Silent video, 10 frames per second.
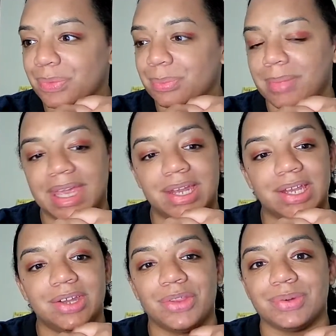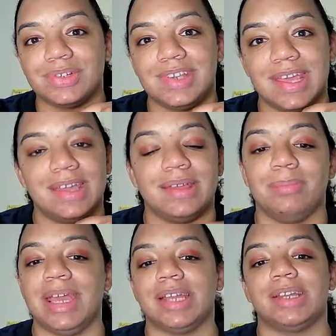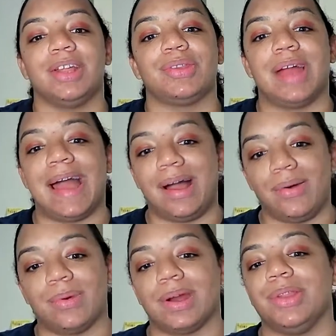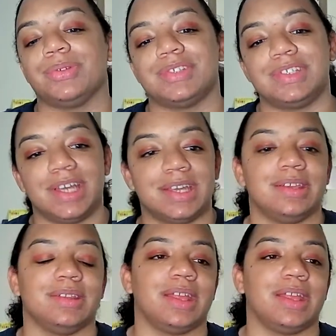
Man, another day, man, another hour, another second.